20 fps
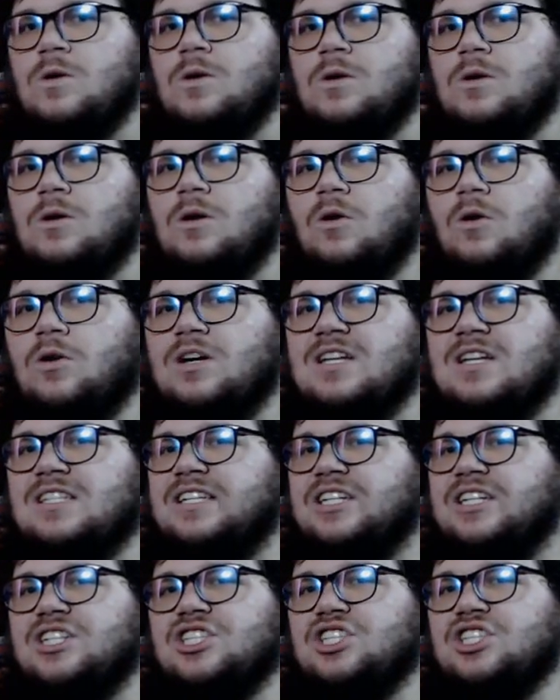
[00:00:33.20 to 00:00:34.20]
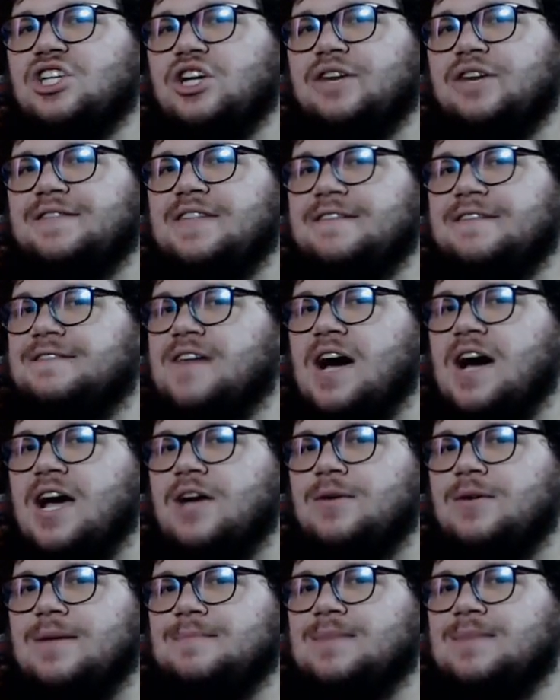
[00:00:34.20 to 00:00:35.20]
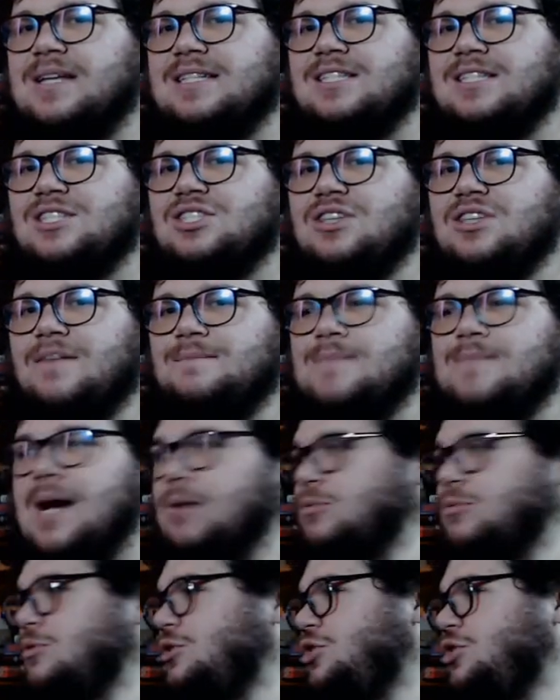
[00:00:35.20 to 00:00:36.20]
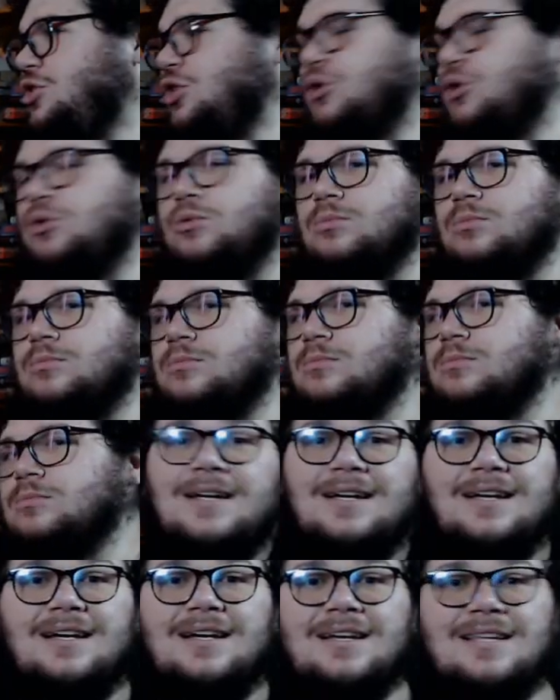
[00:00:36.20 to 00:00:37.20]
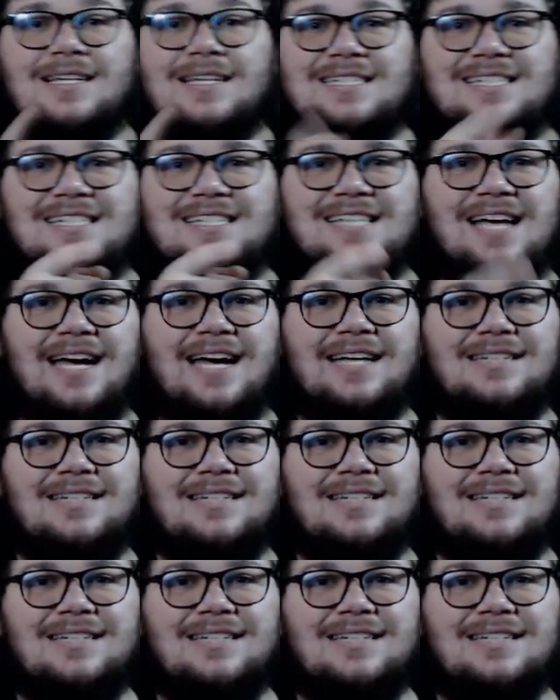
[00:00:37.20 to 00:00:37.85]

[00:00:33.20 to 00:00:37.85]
Or does it deserve the fiery pits of Mount Doom? Let's decide.